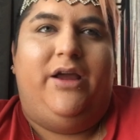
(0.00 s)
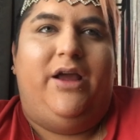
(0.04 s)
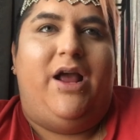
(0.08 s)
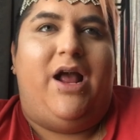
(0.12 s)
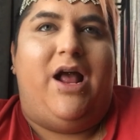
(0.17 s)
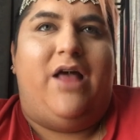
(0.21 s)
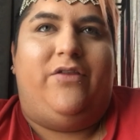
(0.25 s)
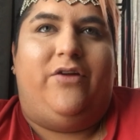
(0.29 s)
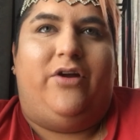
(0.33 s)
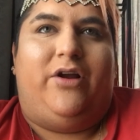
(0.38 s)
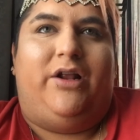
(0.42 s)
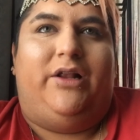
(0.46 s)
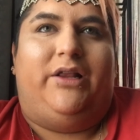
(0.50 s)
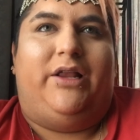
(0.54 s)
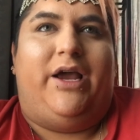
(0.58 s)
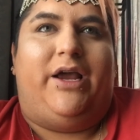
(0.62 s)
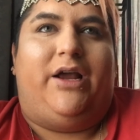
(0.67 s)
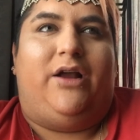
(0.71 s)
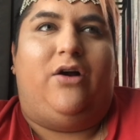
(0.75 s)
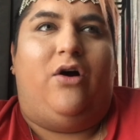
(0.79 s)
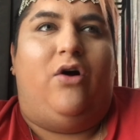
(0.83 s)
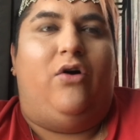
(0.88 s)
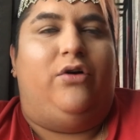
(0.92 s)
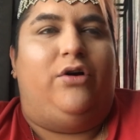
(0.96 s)
And they're
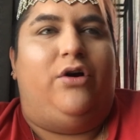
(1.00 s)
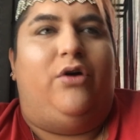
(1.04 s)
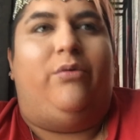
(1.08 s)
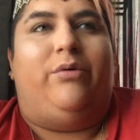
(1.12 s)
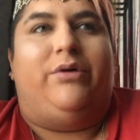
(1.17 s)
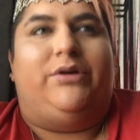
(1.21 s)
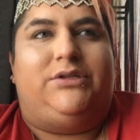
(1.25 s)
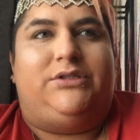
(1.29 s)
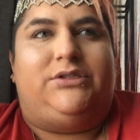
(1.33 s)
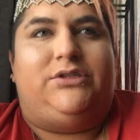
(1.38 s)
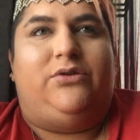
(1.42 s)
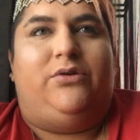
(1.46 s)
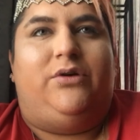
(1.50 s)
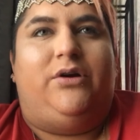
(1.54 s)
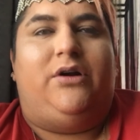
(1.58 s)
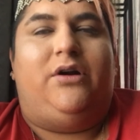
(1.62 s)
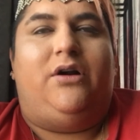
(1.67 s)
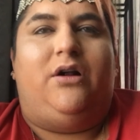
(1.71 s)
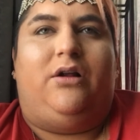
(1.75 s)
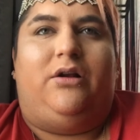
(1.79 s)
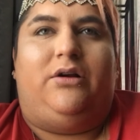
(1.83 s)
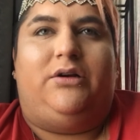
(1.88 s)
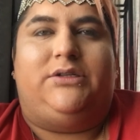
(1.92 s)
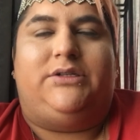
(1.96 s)
like, oh no, well it's
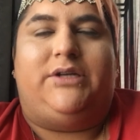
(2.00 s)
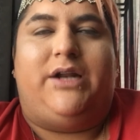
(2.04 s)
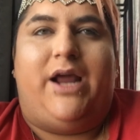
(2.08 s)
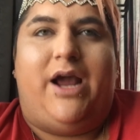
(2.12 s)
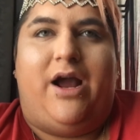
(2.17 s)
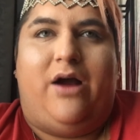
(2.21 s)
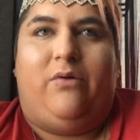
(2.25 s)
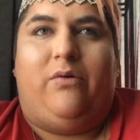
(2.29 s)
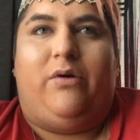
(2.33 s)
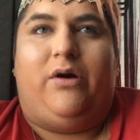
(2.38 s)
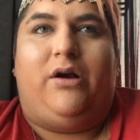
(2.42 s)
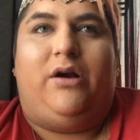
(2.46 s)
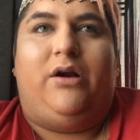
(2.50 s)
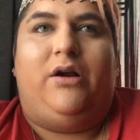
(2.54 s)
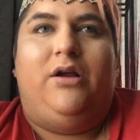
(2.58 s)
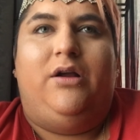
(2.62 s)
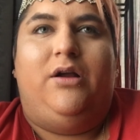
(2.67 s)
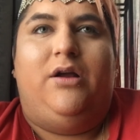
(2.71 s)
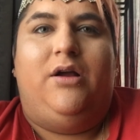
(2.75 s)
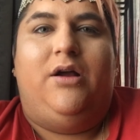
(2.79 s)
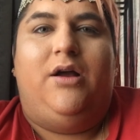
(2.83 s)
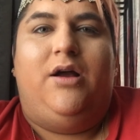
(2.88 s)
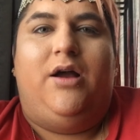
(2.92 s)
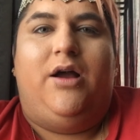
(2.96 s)
$200 an hour,
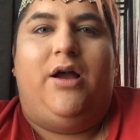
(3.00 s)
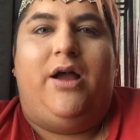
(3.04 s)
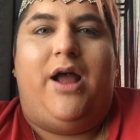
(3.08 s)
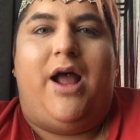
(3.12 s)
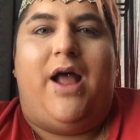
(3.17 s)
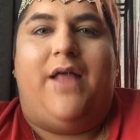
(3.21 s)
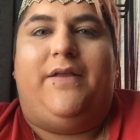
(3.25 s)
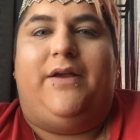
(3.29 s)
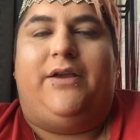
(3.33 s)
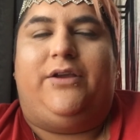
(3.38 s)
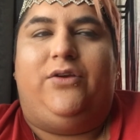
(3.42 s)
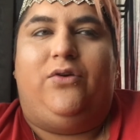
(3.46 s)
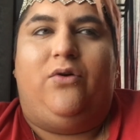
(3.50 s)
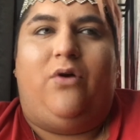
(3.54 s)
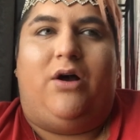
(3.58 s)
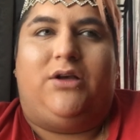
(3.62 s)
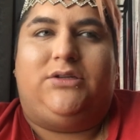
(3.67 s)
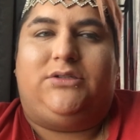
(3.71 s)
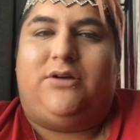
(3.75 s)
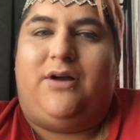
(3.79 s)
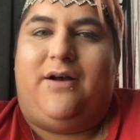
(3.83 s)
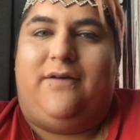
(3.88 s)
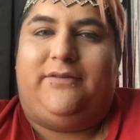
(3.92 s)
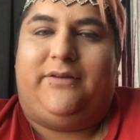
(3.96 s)
and then you
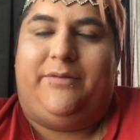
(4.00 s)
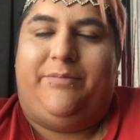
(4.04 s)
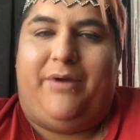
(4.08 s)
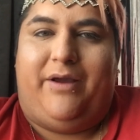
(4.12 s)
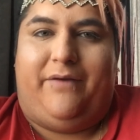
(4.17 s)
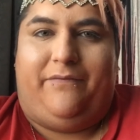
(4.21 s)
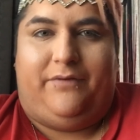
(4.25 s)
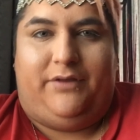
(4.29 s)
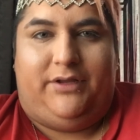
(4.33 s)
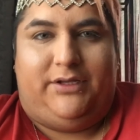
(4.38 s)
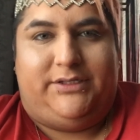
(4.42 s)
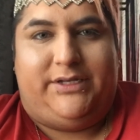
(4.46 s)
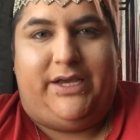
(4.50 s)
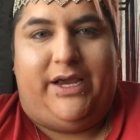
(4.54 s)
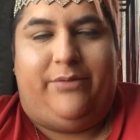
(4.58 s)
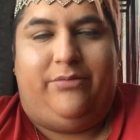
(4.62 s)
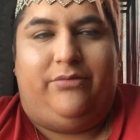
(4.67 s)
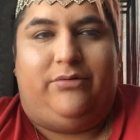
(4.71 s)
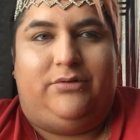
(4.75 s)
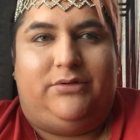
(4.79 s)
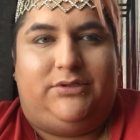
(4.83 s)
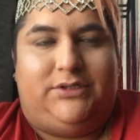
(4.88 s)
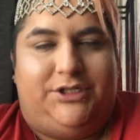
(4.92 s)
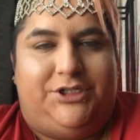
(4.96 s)
also have to pay for the
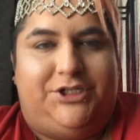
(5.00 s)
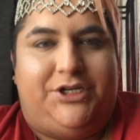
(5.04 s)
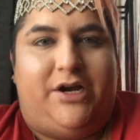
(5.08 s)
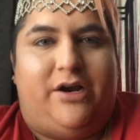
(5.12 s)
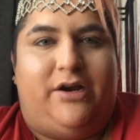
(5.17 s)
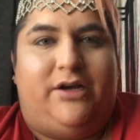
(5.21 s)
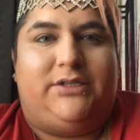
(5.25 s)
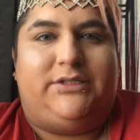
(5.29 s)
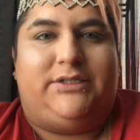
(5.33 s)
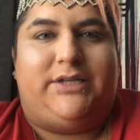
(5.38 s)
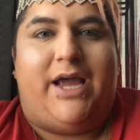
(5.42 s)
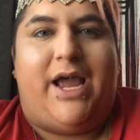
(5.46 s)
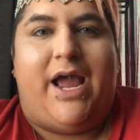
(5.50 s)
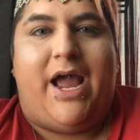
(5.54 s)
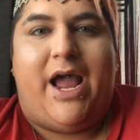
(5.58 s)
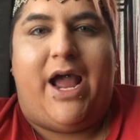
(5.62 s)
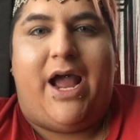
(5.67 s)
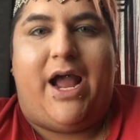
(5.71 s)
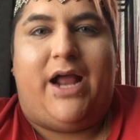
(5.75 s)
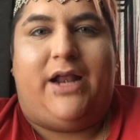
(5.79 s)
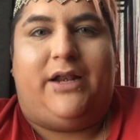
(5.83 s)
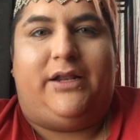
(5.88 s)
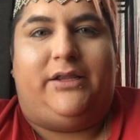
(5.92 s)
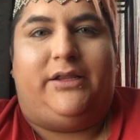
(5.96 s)
tables, the chairs,
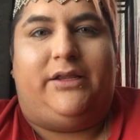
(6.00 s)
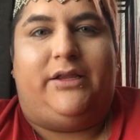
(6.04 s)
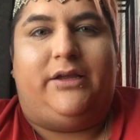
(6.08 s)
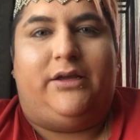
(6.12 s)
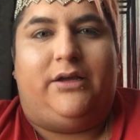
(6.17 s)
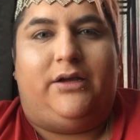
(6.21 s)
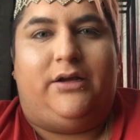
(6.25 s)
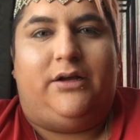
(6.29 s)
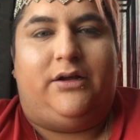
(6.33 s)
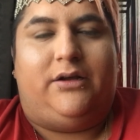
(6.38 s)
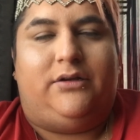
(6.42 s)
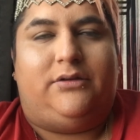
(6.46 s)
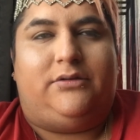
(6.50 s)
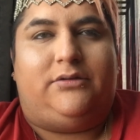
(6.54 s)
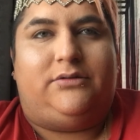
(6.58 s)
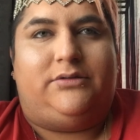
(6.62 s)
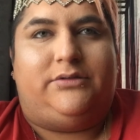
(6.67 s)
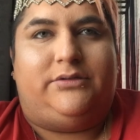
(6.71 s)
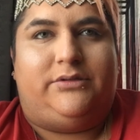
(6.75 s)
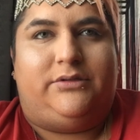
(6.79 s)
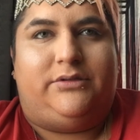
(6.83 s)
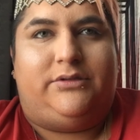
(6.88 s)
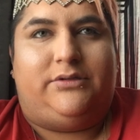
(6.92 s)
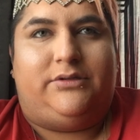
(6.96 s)
and the
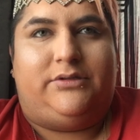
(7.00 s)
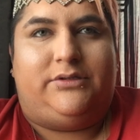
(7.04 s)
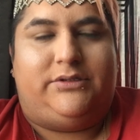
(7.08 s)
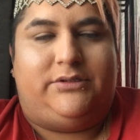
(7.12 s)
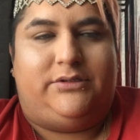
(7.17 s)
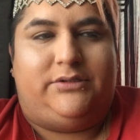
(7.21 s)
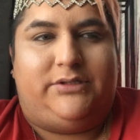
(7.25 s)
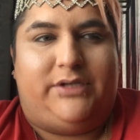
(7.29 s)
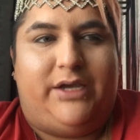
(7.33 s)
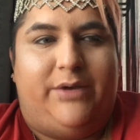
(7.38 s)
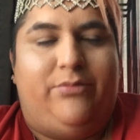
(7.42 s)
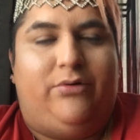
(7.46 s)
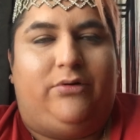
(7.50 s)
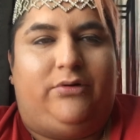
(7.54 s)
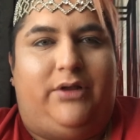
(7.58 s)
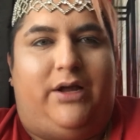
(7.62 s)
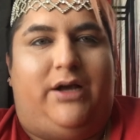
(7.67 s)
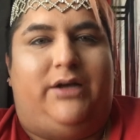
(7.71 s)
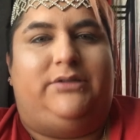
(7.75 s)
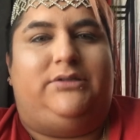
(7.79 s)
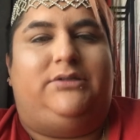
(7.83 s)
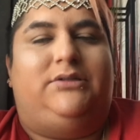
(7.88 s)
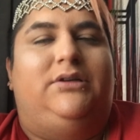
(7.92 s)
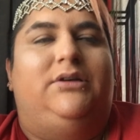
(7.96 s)

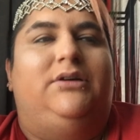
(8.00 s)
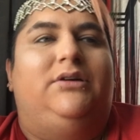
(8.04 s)
tablecloths.